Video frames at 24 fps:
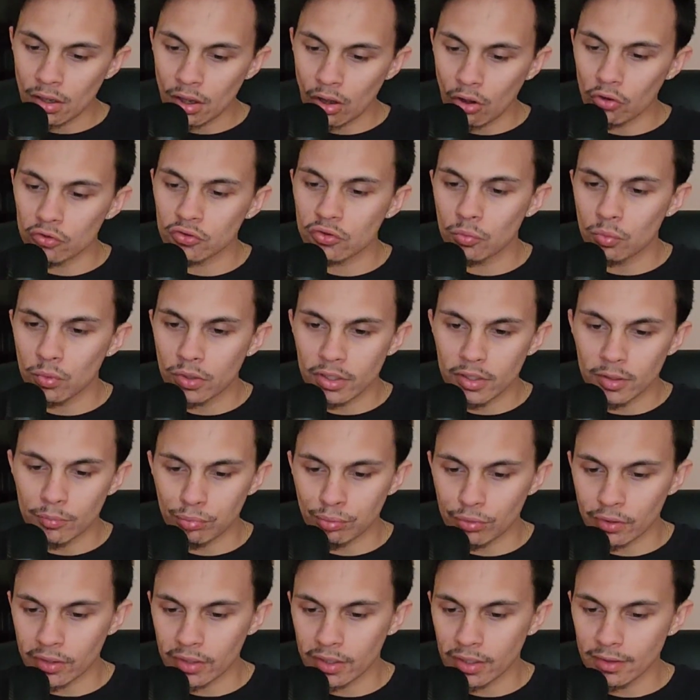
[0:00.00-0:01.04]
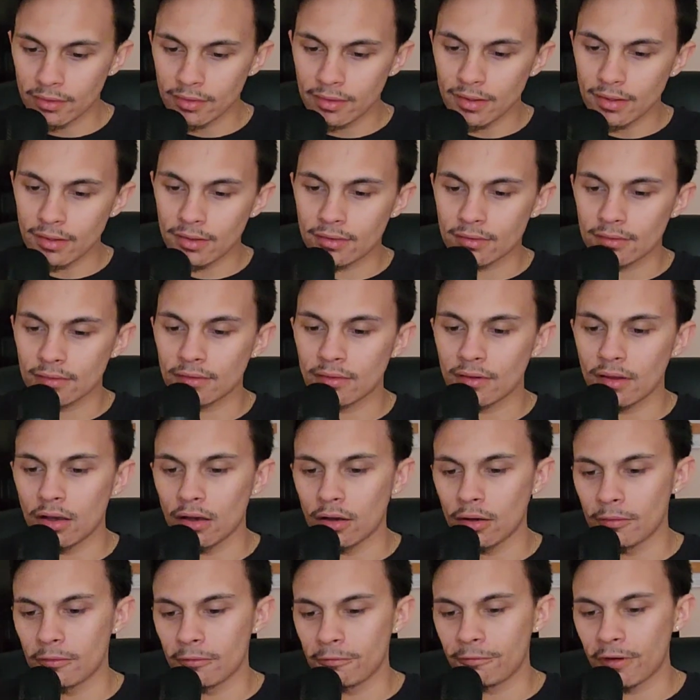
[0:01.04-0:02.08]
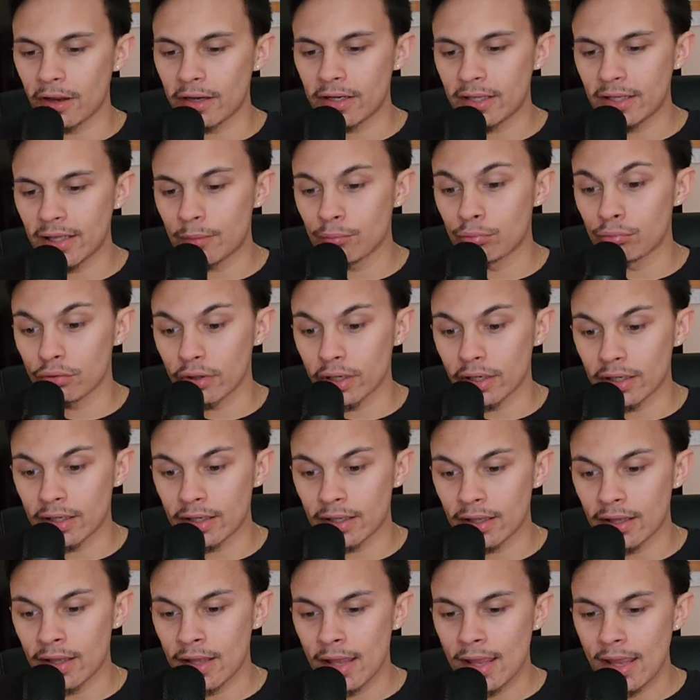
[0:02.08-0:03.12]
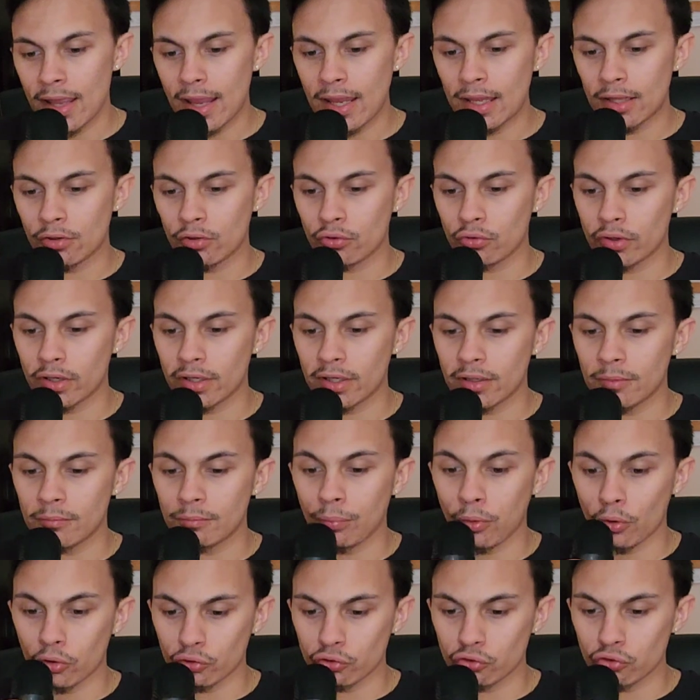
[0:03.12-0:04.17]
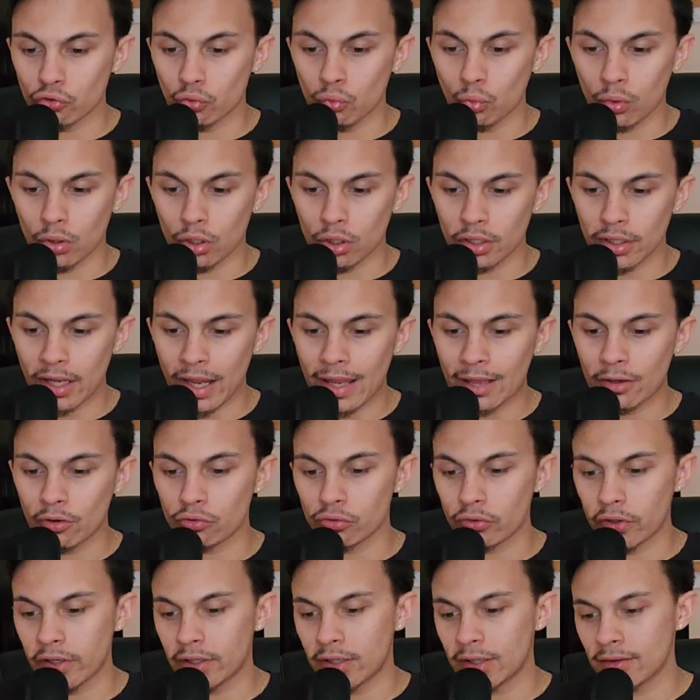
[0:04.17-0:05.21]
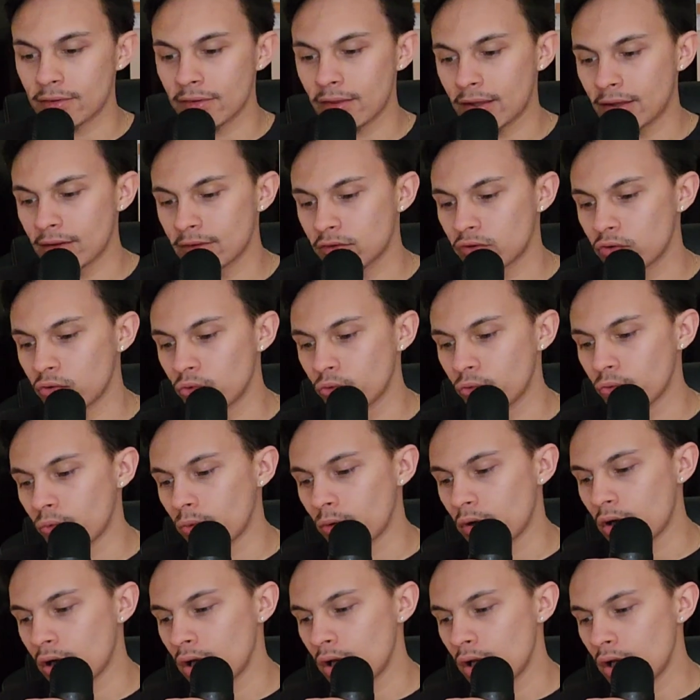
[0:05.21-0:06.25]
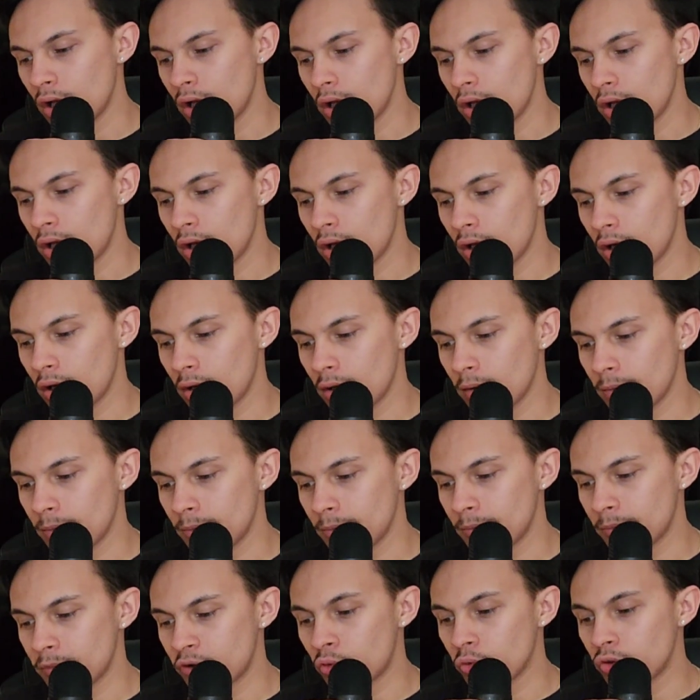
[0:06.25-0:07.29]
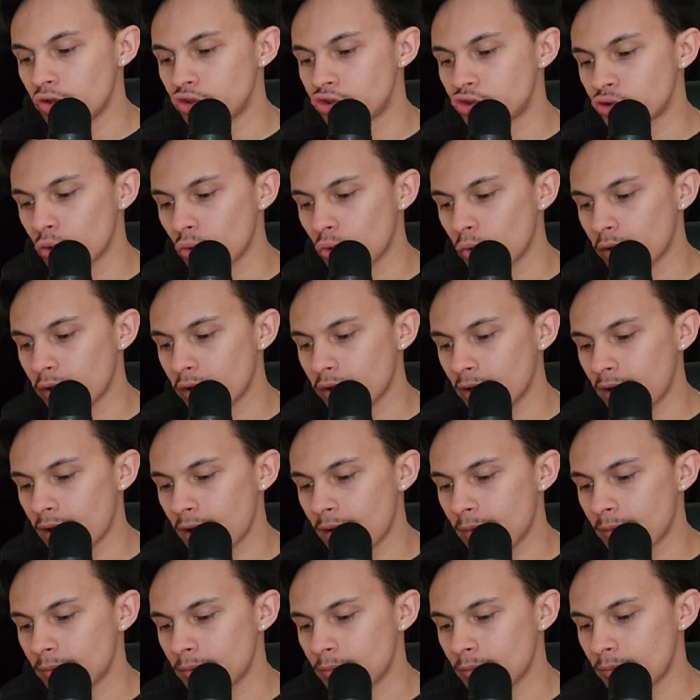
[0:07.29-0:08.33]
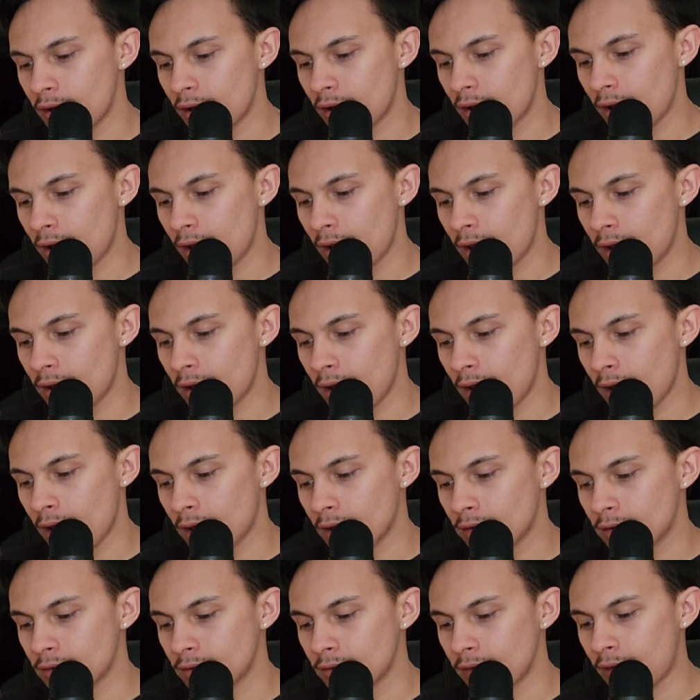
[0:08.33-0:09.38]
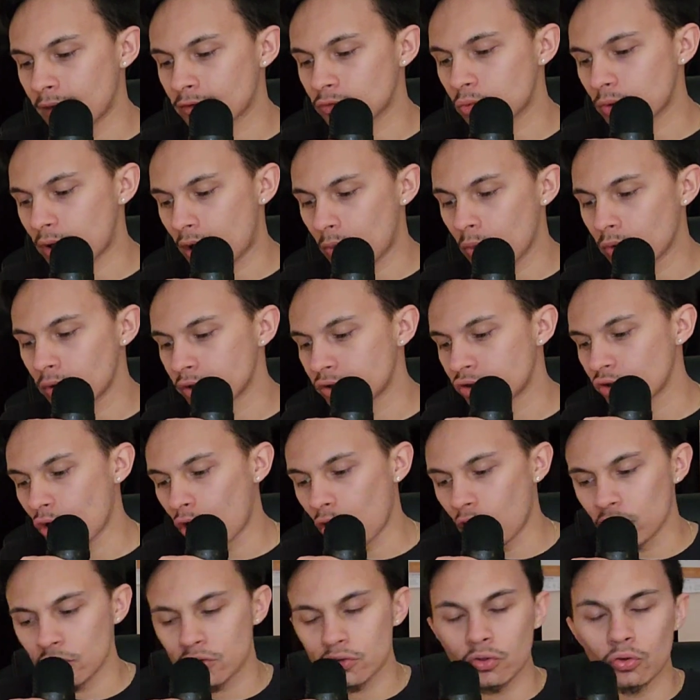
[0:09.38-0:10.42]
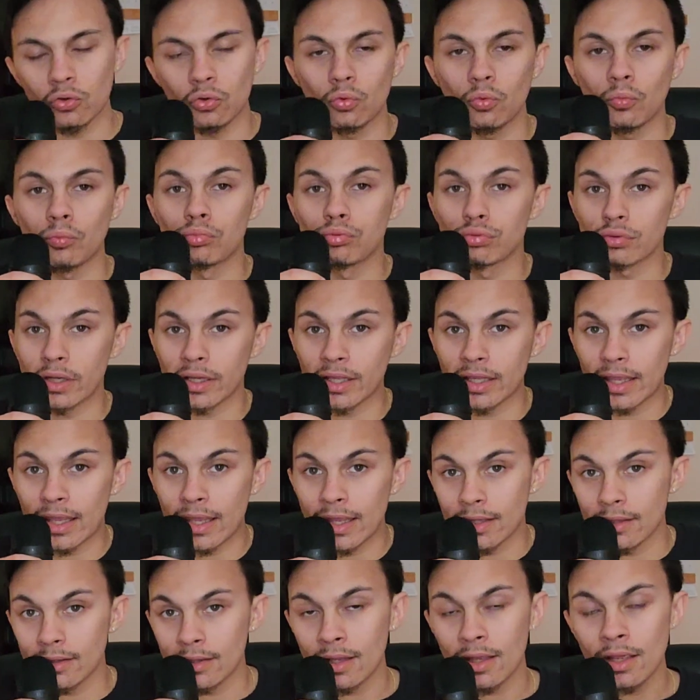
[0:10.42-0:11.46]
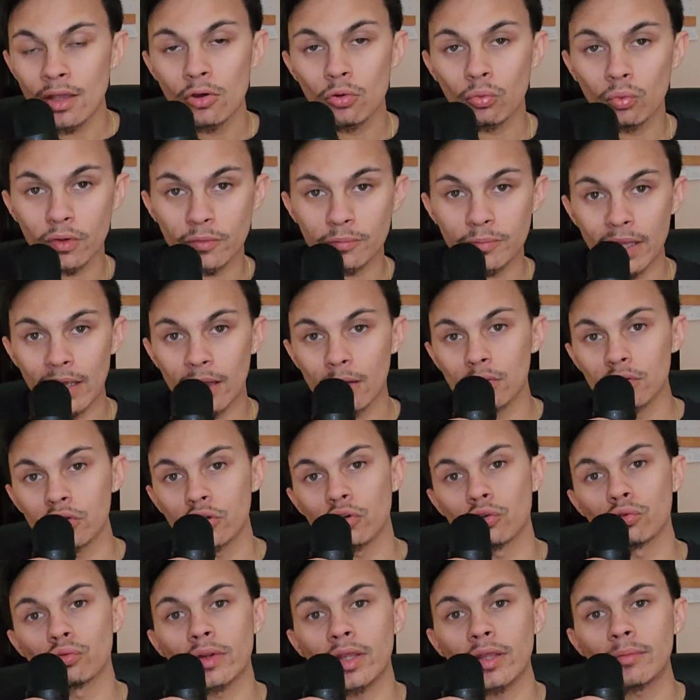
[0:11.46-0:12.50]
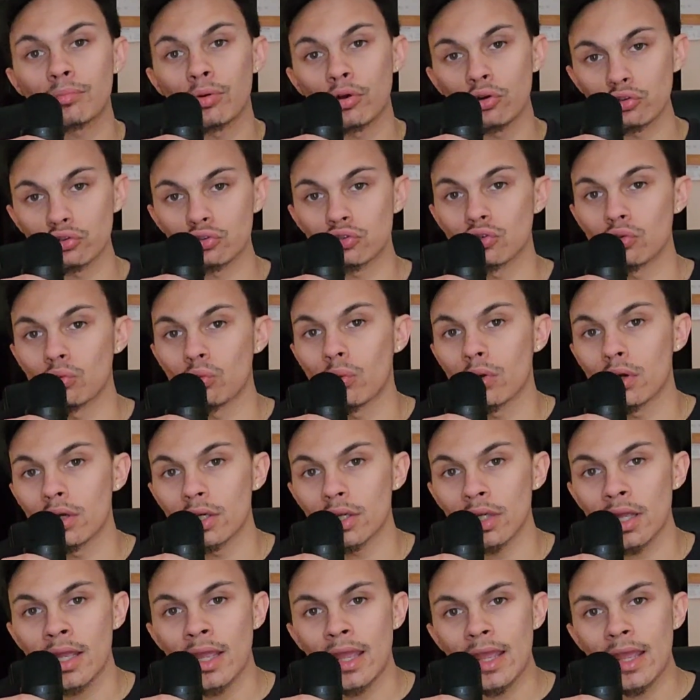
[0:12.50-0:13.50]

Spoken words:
also wanted to bring this finding a break and creating personal work and creating things to enjoy, and that's what I wanted to also bring in with being able to create personal work.